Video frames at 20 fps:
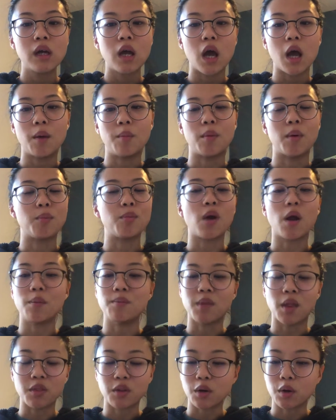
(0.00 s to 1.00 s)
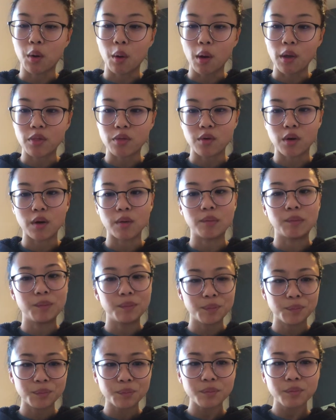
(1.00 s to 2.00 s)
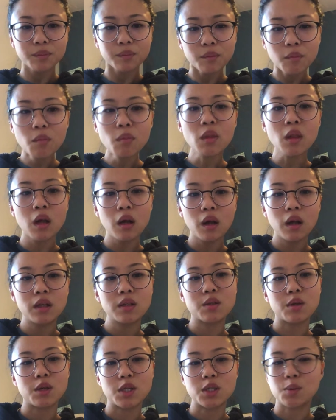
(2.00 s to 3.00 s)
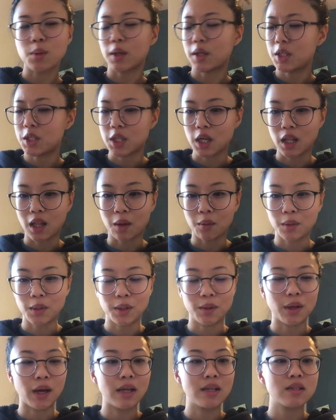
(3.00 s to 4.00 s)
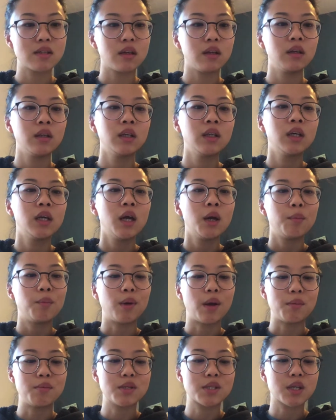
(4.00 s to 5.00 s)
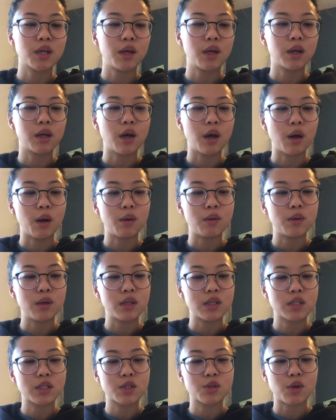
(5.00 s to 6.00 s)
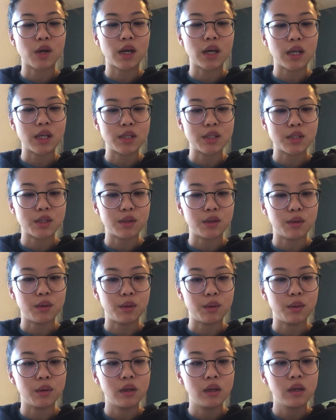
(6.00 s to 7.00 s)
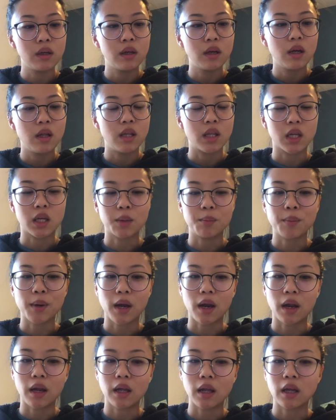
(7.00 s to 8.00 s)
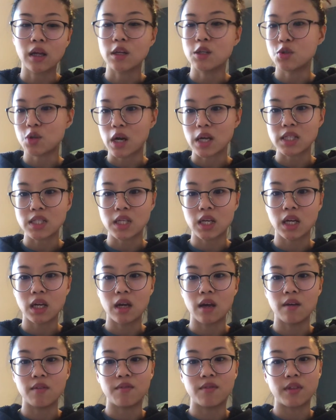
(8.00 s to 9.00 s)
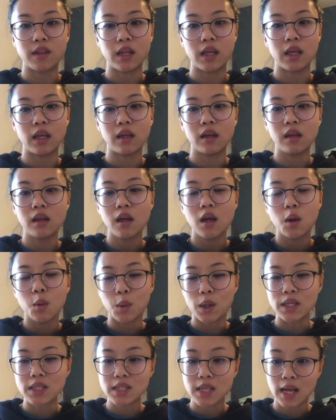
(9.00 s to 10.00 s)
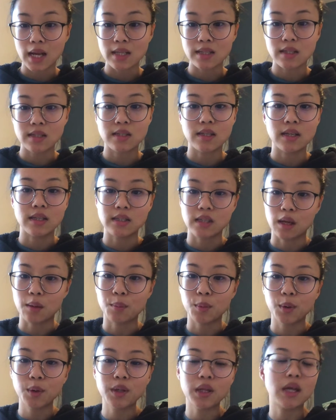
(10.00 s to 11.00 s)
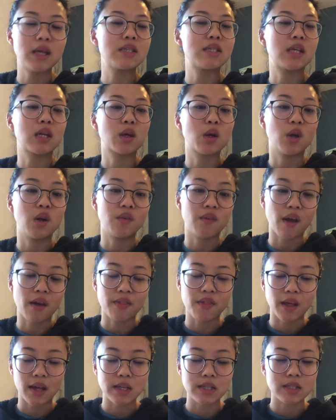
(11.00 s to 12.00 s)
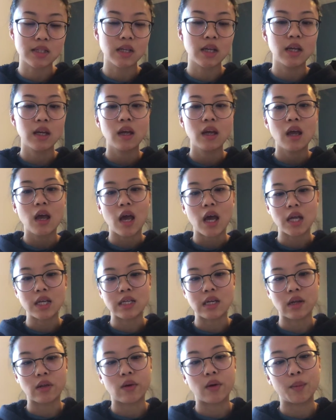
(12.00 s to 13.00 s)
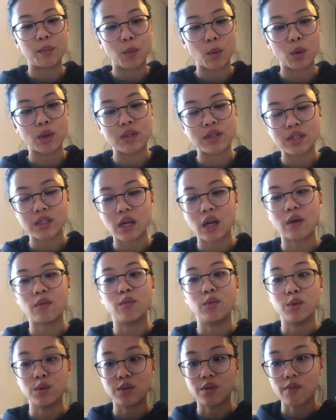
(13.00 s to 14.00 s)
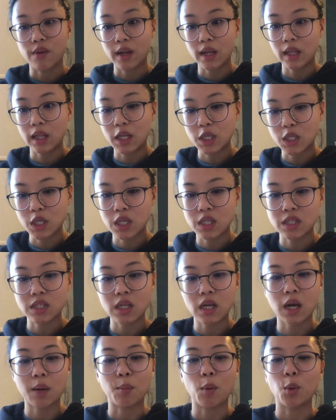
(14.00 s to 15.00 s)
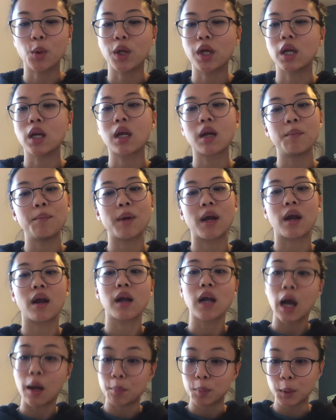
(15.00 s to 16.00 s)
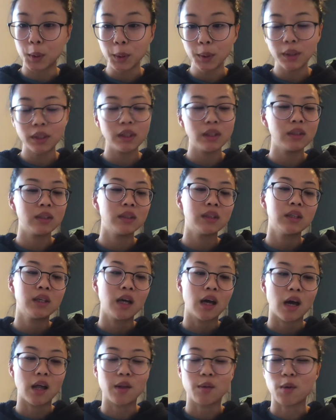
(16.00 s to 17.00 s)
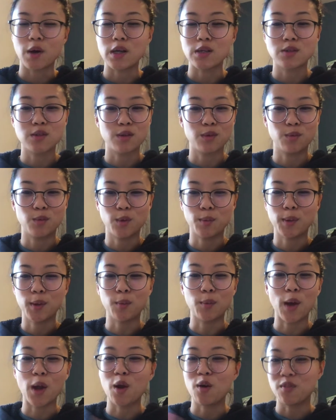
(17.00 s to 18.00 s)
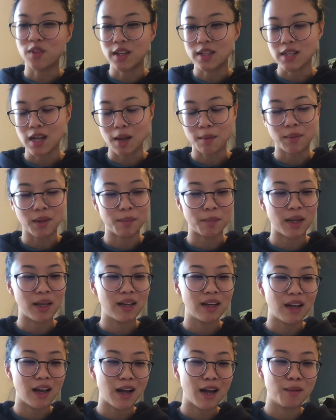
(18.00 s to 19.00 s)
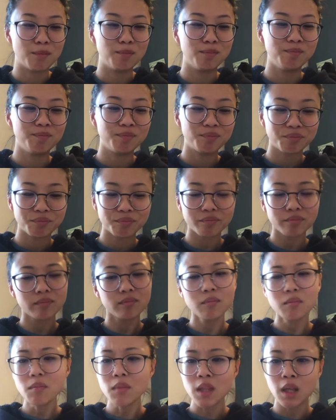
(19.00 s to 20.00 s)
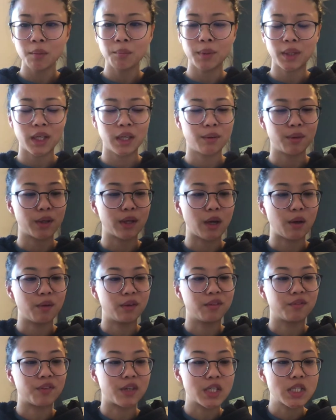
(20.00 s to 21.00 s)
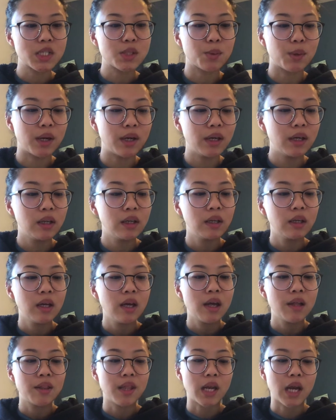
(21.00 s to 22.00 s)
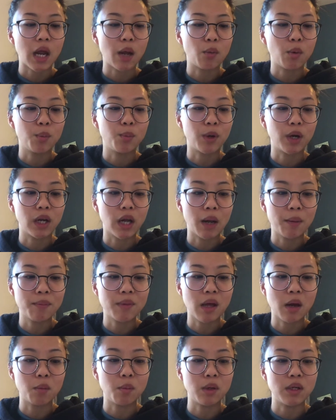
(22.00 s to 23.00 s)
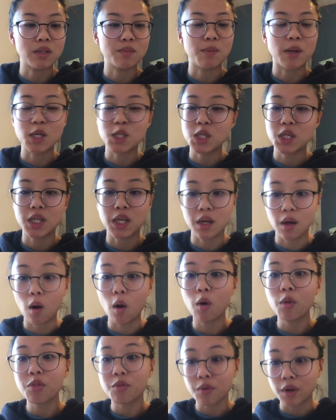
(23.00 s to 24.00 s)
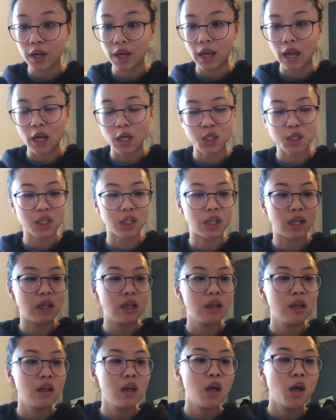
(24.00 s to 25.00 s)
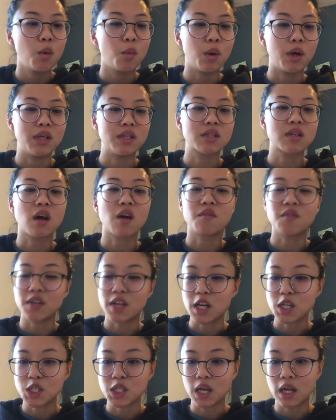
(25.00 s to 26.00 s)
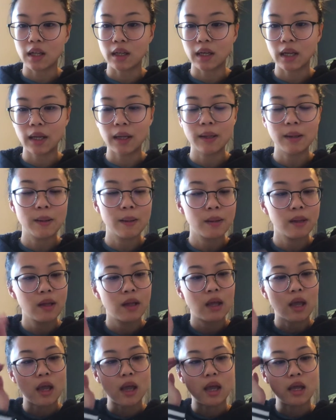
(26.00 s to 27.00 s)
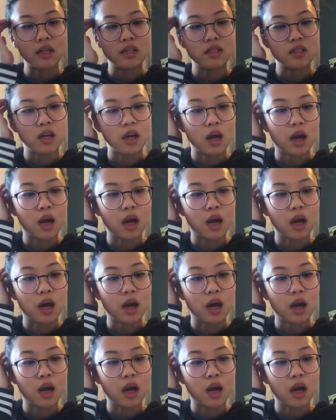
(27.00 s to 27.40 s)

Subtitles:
a problem that they're going through. So I just wanted to share that with you guys. But I'm just going to go straight into the comparing and contrasting of the West Texas example, the ASA Code of Ethics, and Delaware Board State Rules and Regulations. And I'm only going to compare a couple, otherwise we'll be way over the time limit. But here we go. The first one that I will bring up that was mentioned in all three actually was confidentiality. And